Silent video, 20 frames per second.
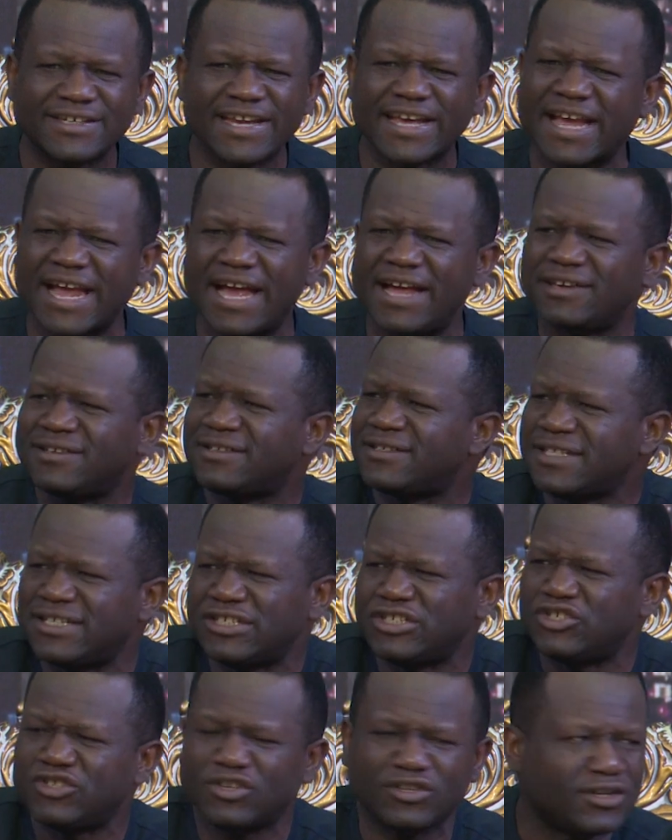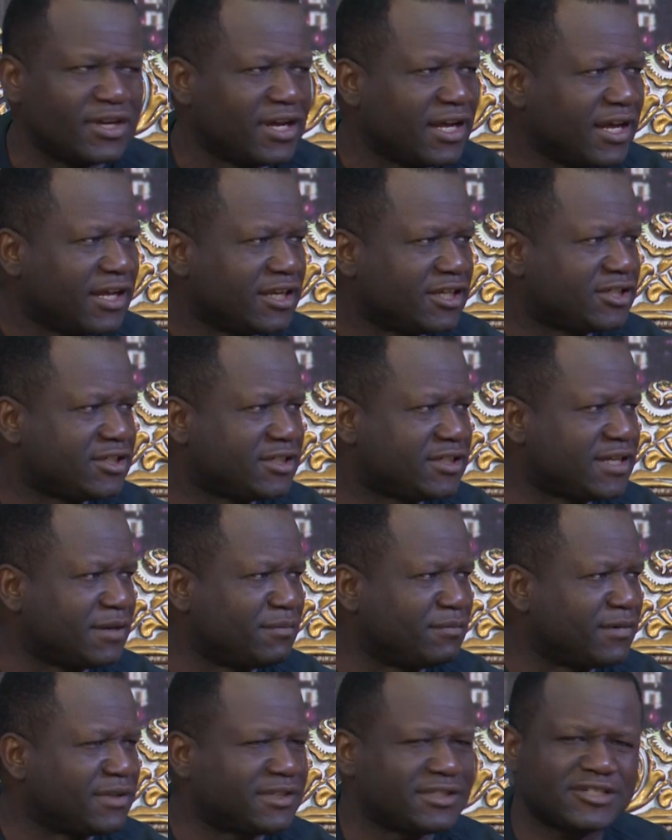They can't endure
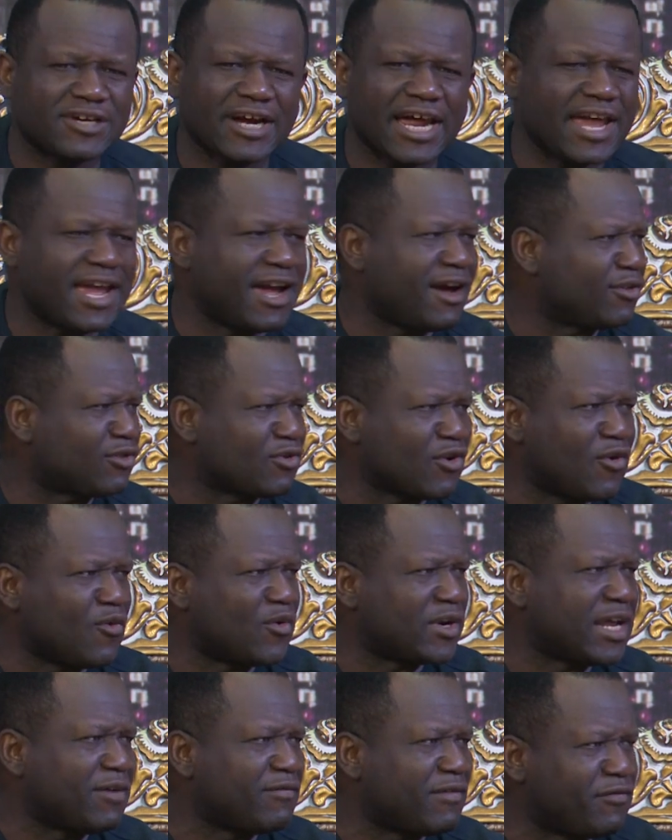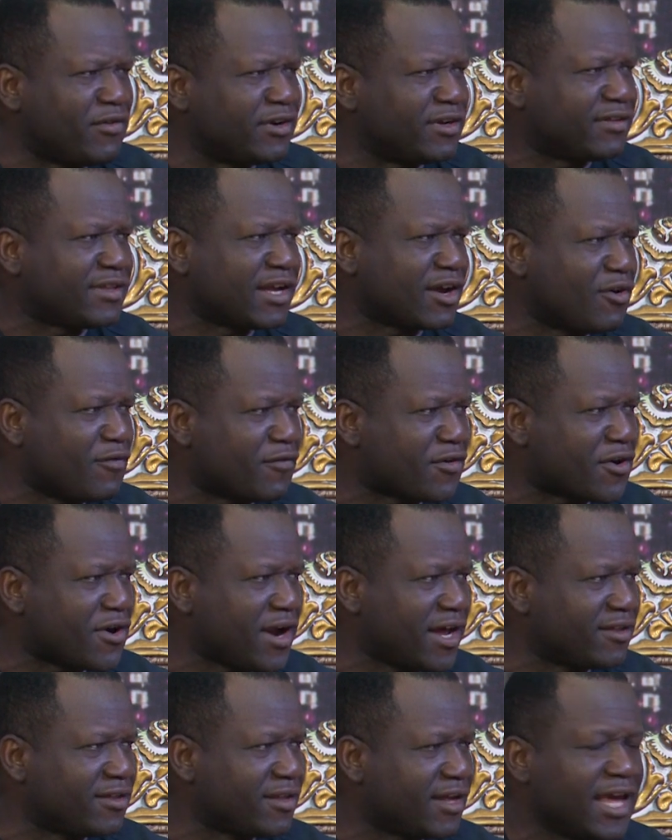trials or whatever for the sake of
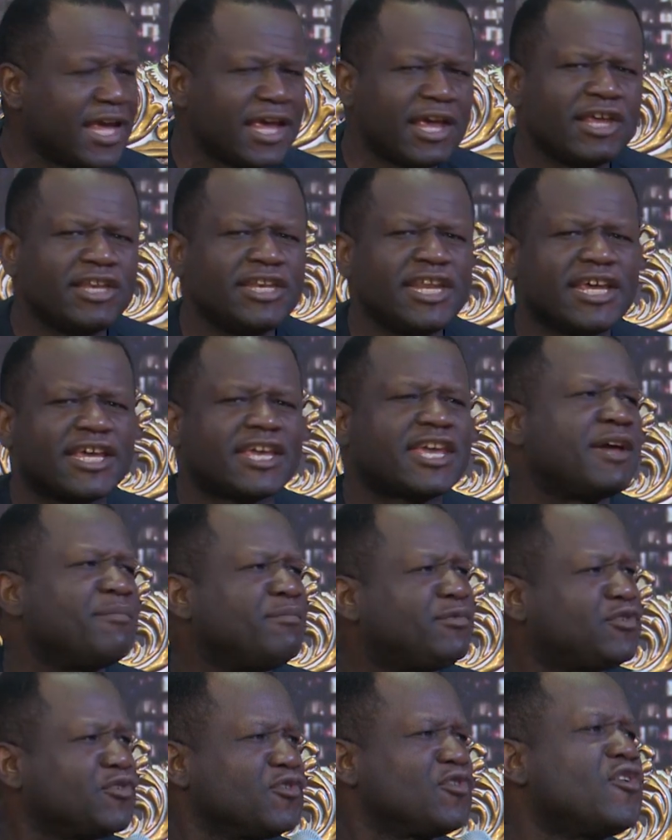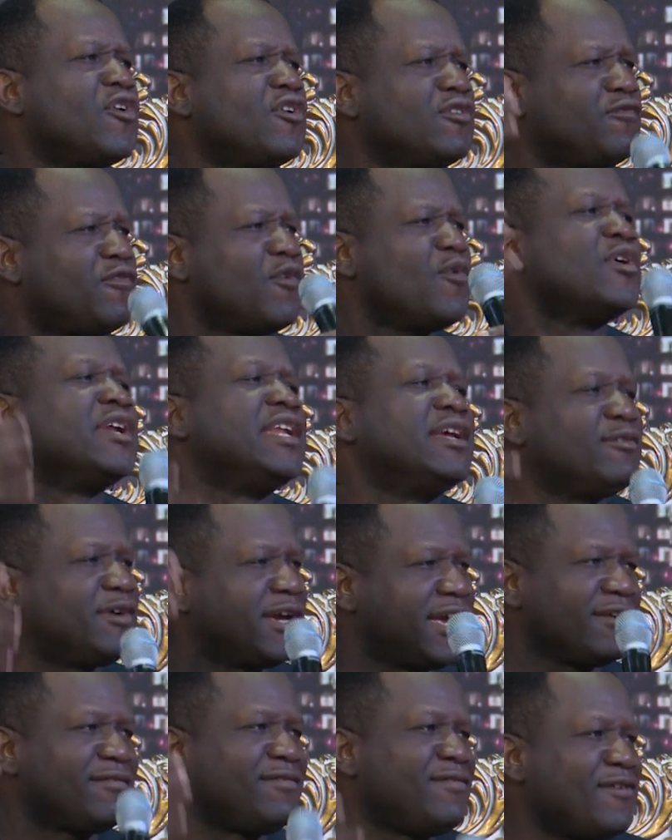Christ. They came to God for what they will
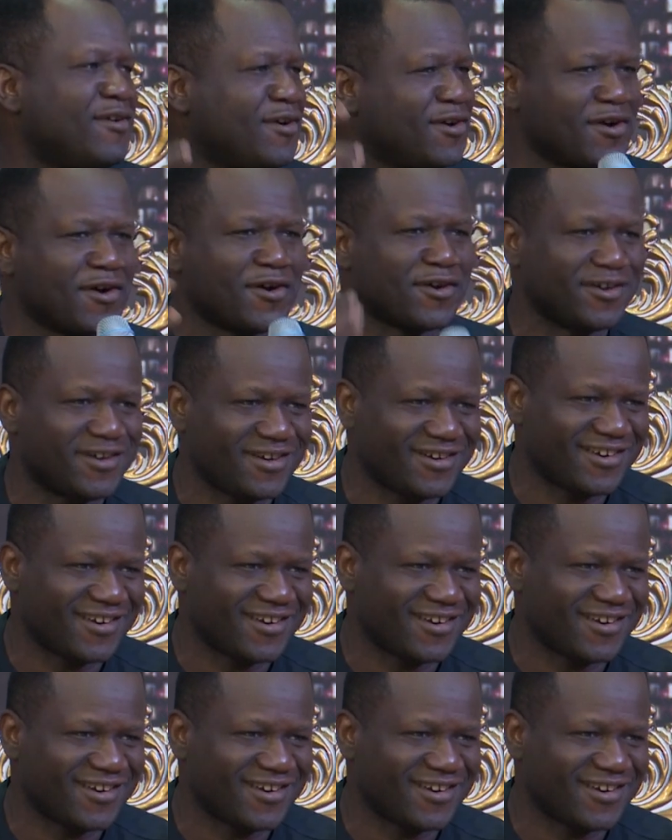get from God.